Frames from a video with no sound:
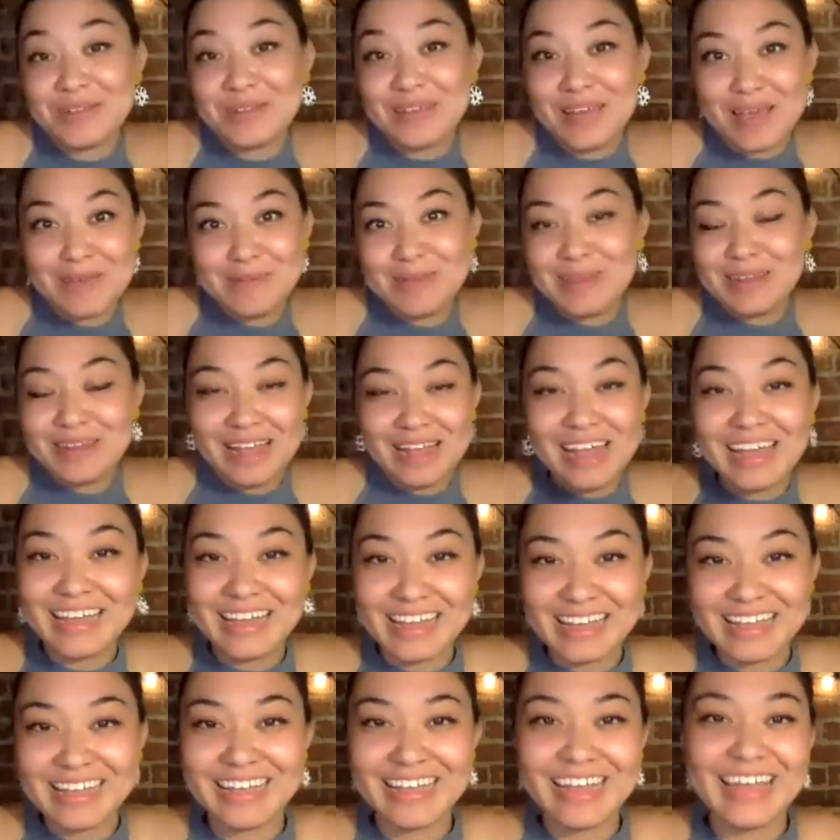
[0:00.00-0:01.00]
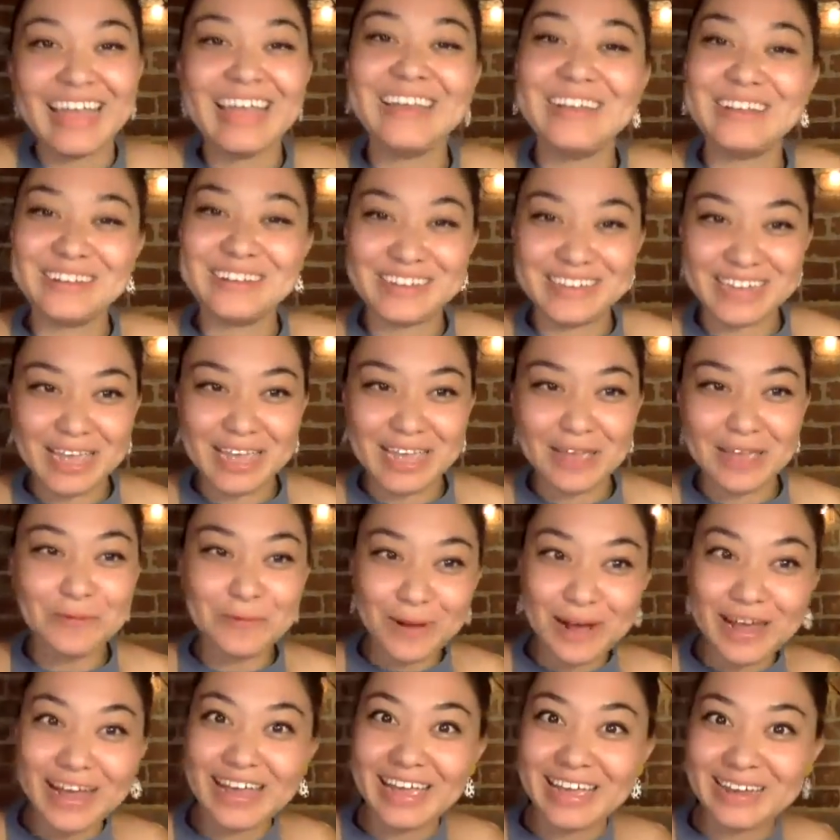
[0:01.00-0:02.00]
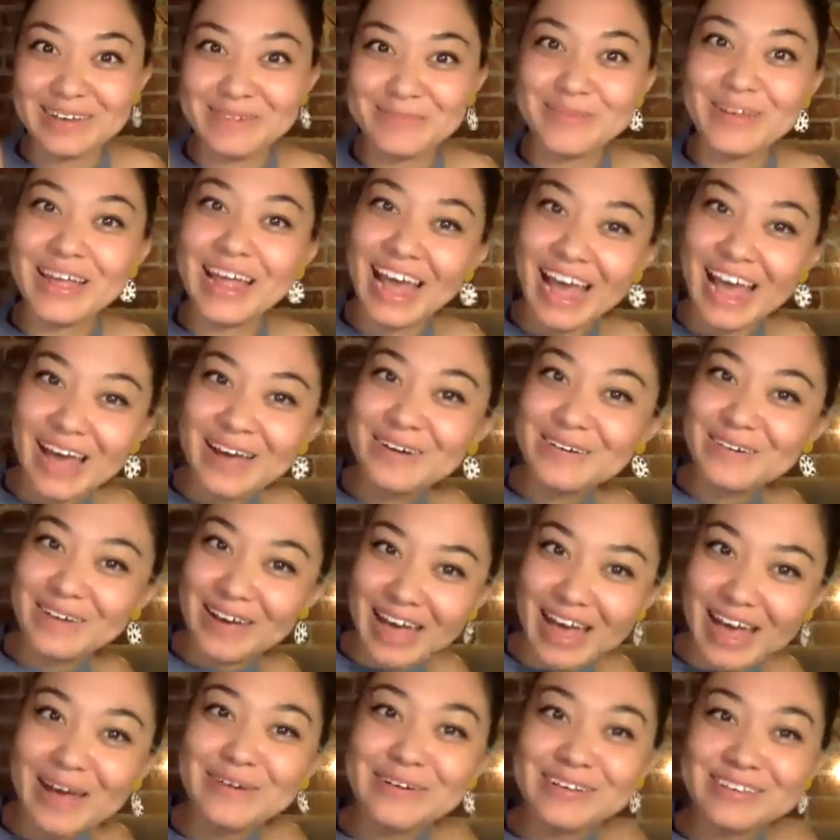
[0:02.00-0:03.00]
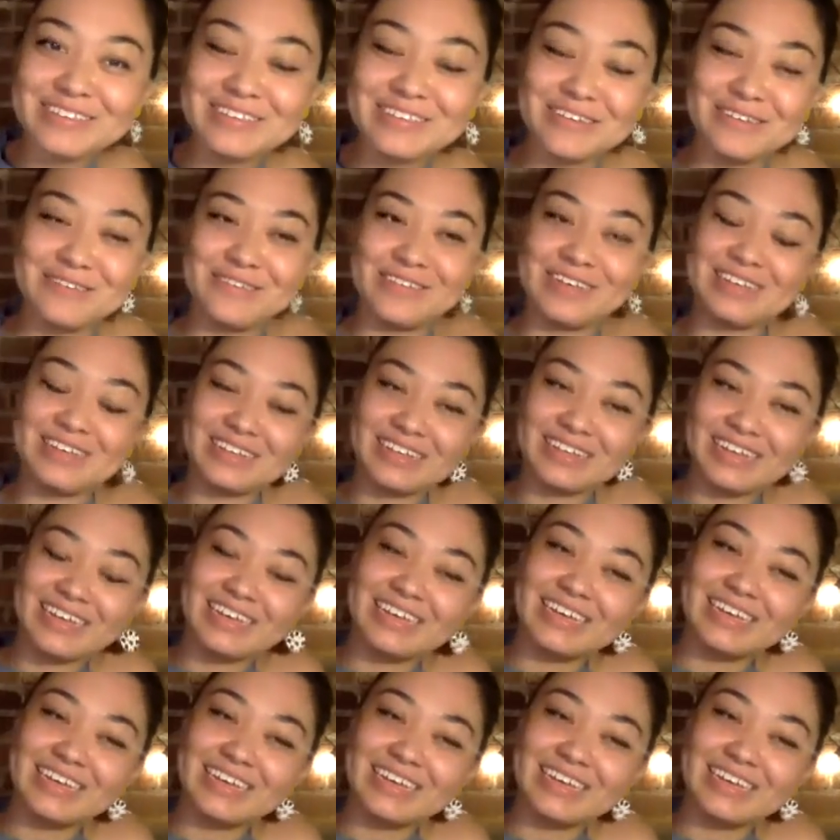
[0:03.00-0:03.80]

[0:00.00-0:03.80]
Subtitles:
I mean, I get, again, you're day one, but how is it feeling?